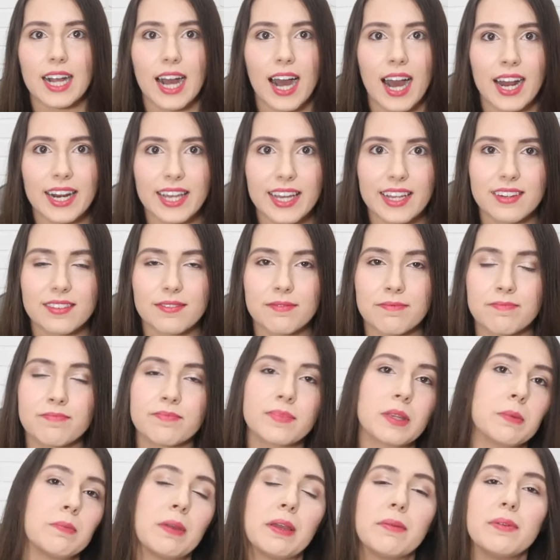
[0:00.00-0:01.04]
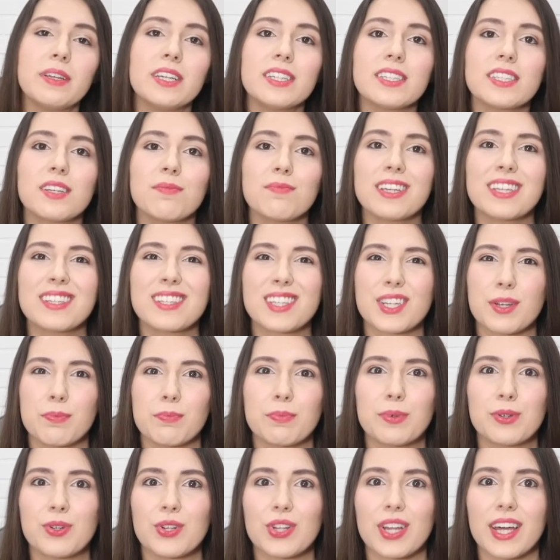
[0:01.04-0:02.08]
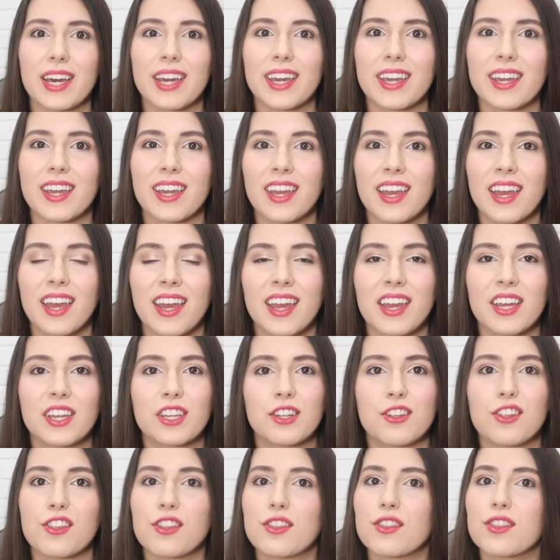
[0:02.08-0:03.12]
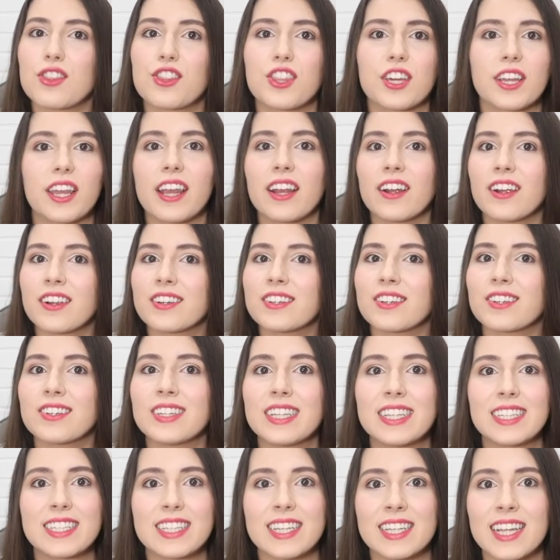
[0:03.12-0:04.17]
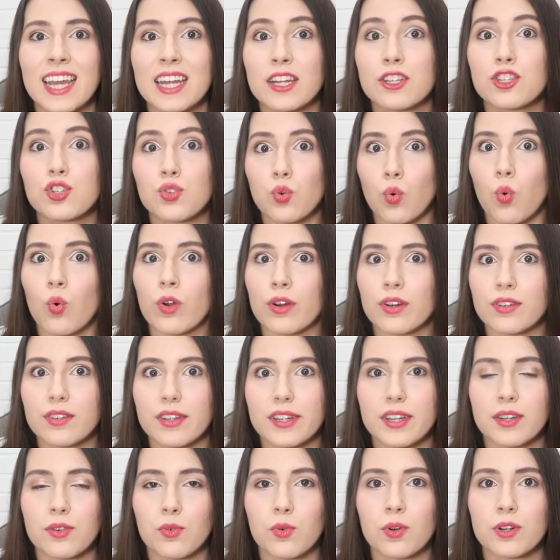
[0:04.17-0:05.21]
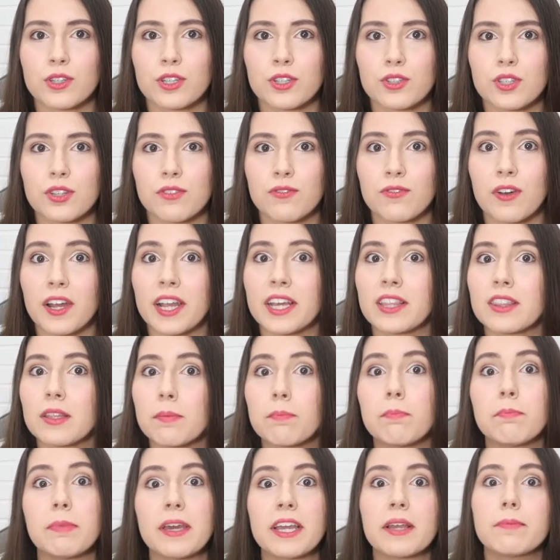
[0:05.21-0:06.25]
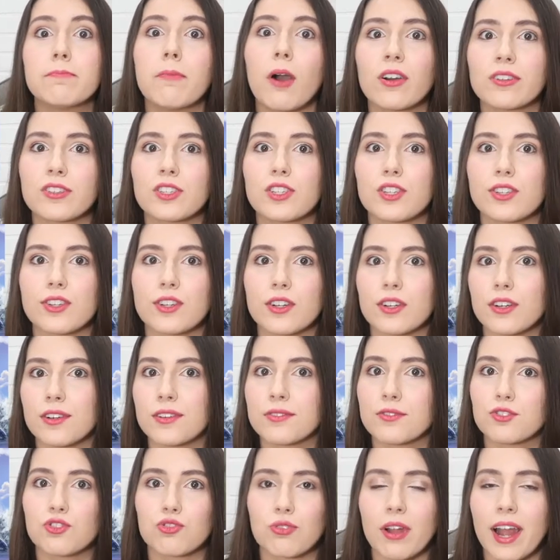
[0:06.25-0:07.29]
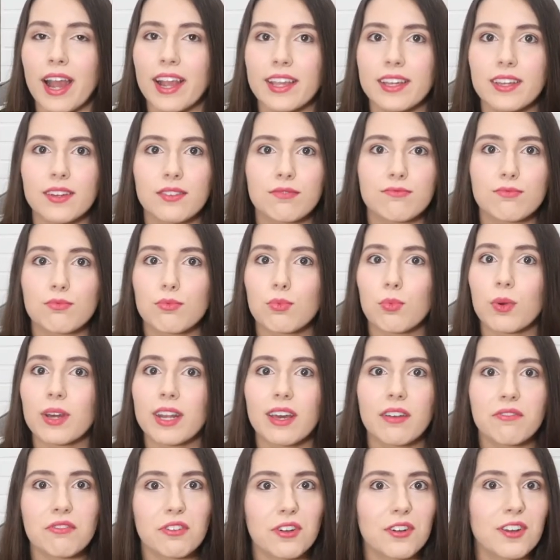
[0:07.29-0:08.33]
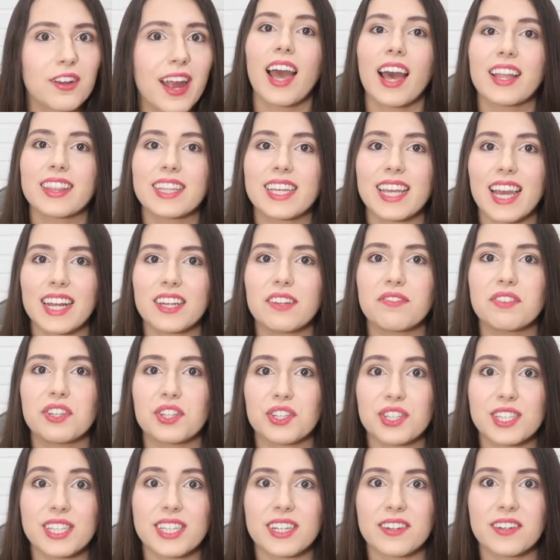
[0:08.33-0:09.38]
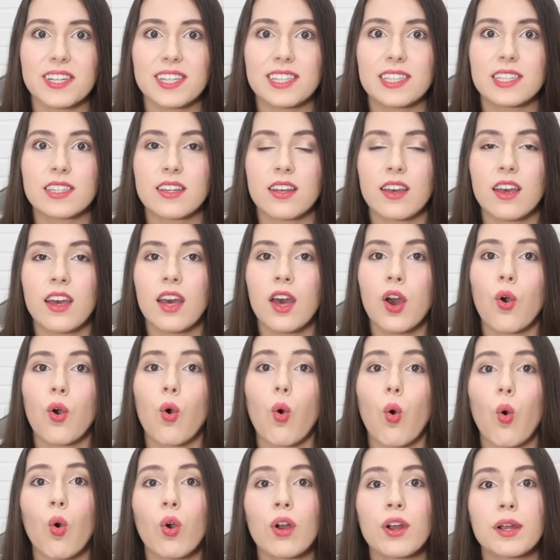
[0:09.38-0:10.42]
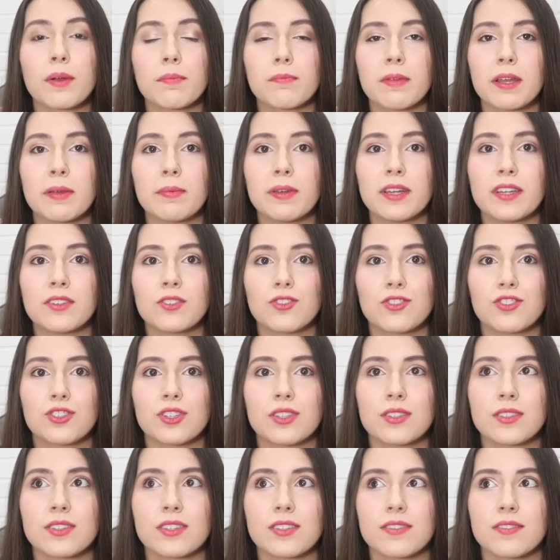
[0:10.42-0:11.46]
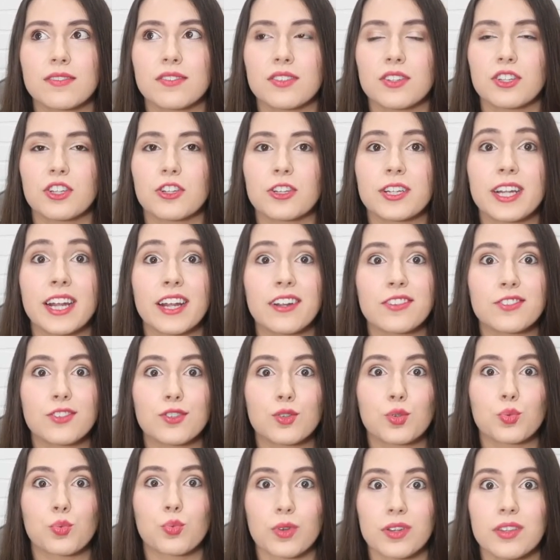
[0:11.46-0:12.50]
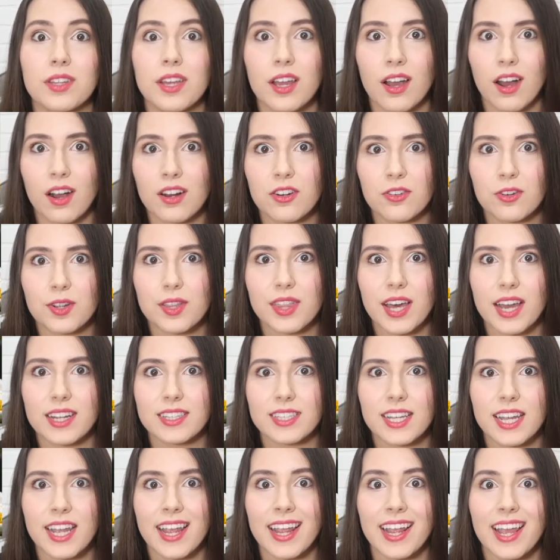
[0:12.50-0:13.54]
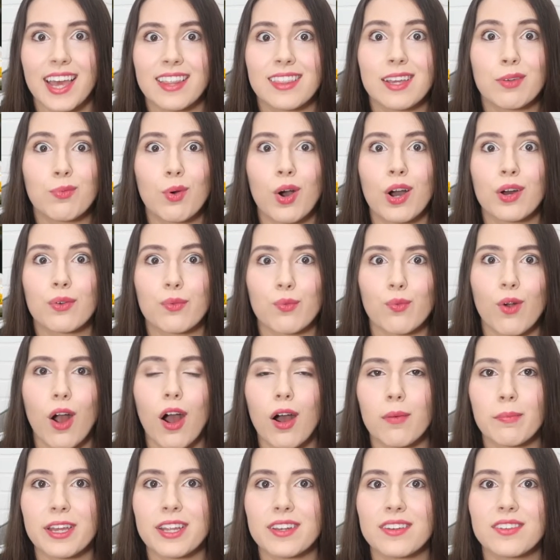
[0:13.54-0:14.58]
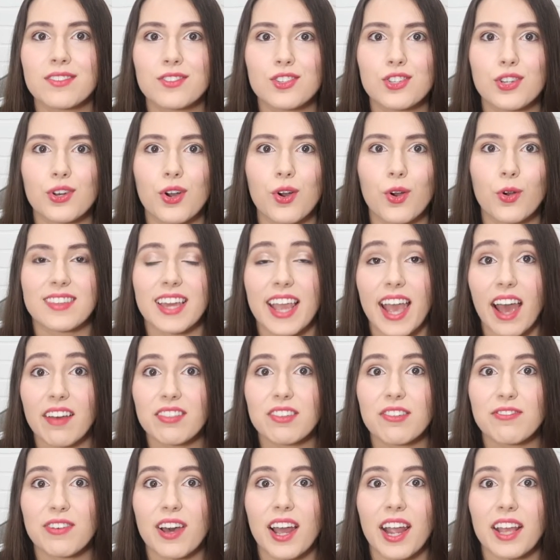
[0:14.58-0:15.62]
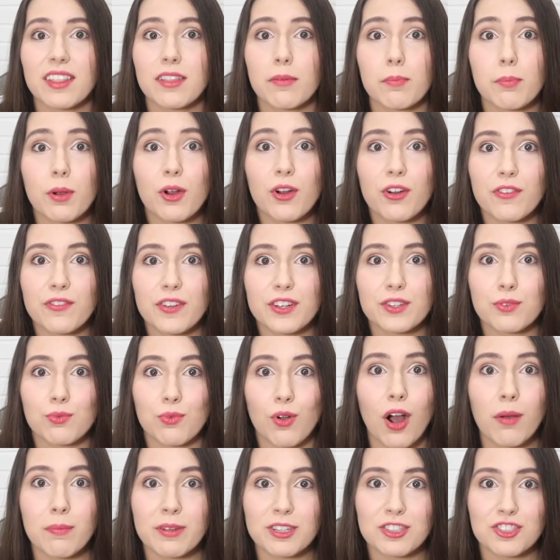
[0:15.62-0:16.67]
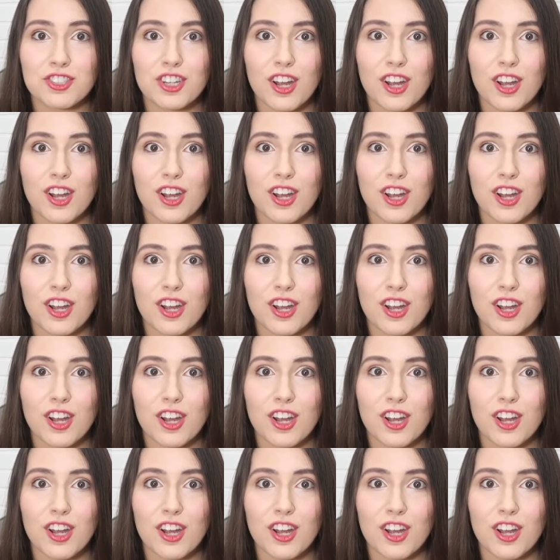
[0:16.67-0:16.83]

Got it. Maybe it's something simple like the character needs to get a sword in order to fight the big monster, dragon, whatever at the end of your series. Or maybe it's just your character's really hungry that day and they want ramen, so they have to find the perfect ramen